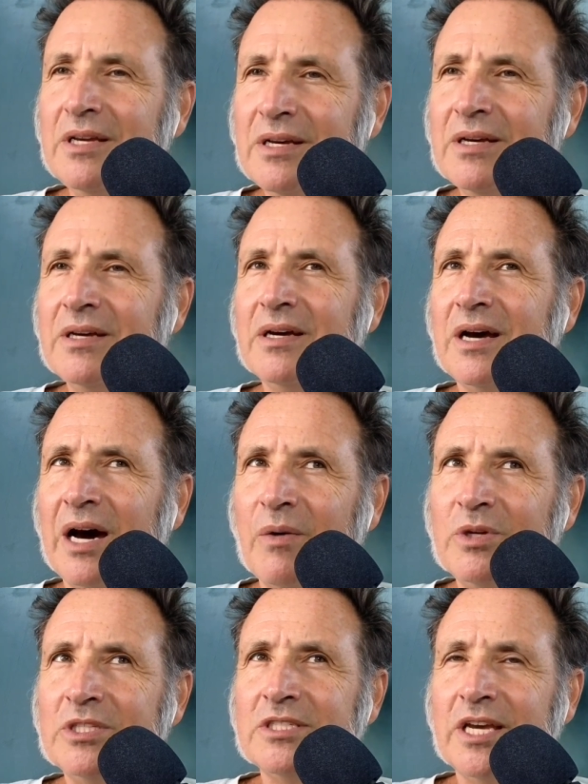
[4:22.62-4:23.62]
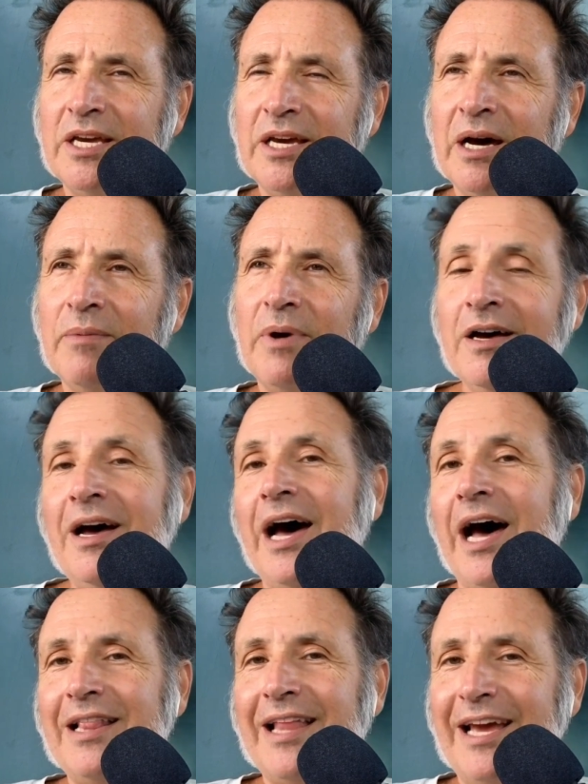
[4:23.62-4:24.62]
I would say I'd
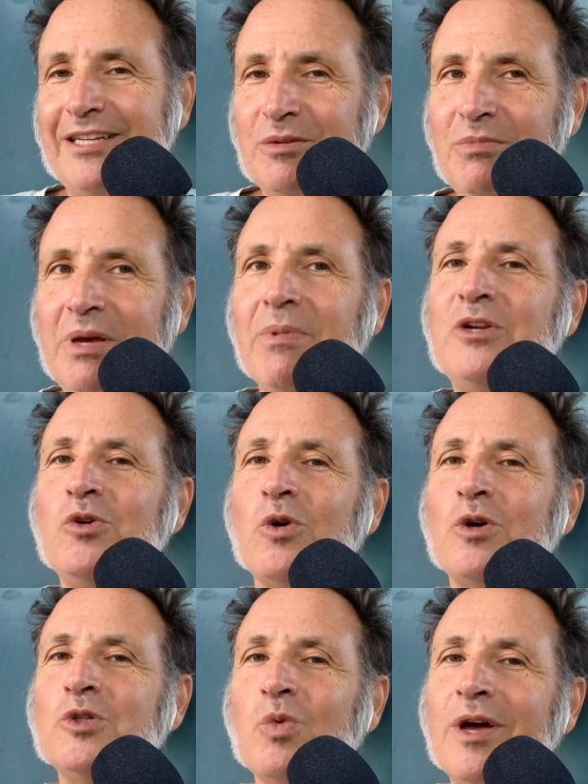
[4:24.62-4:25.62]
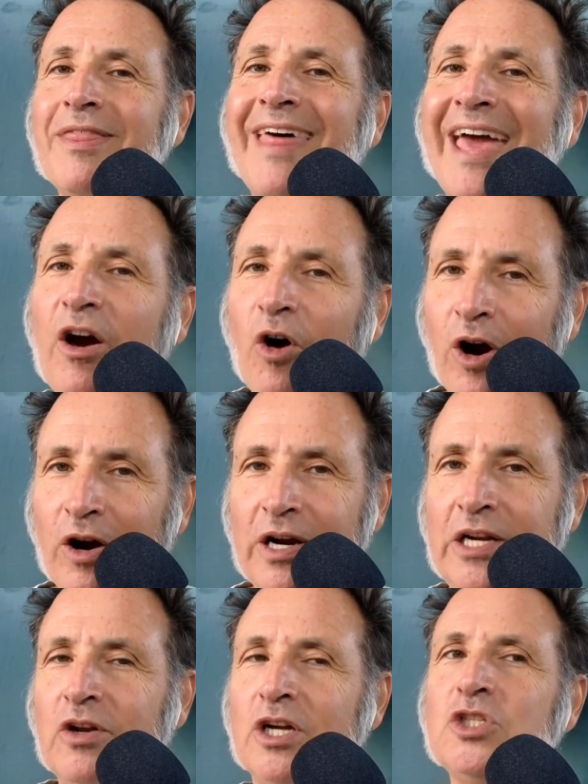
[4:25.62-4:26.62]
like to meet my daughters where they are and
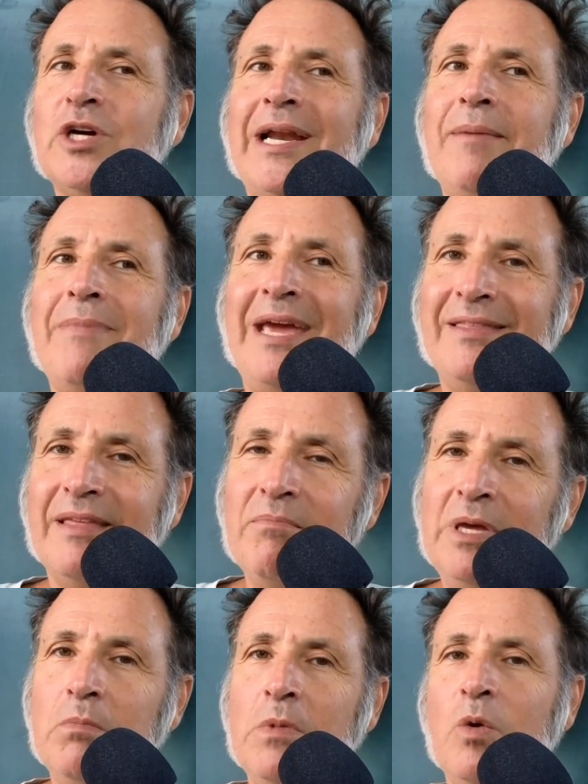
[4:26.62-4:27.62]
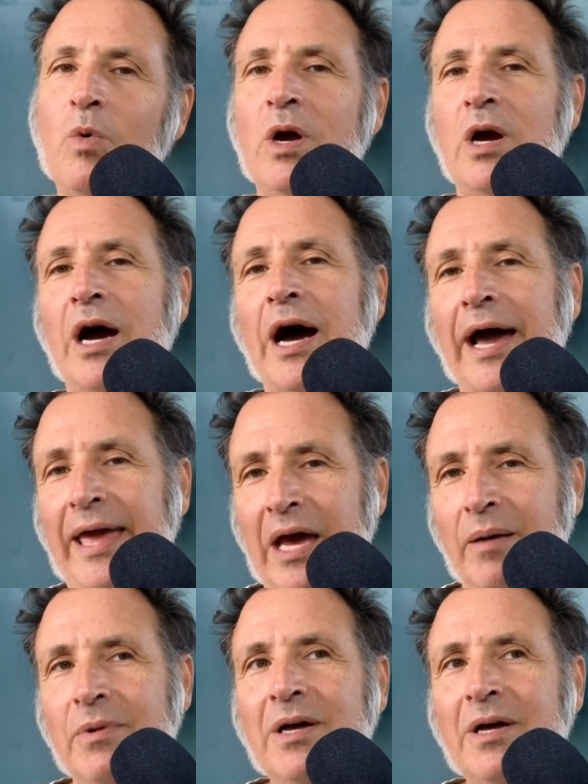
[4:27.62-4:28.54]
not try to make them meet me where I am.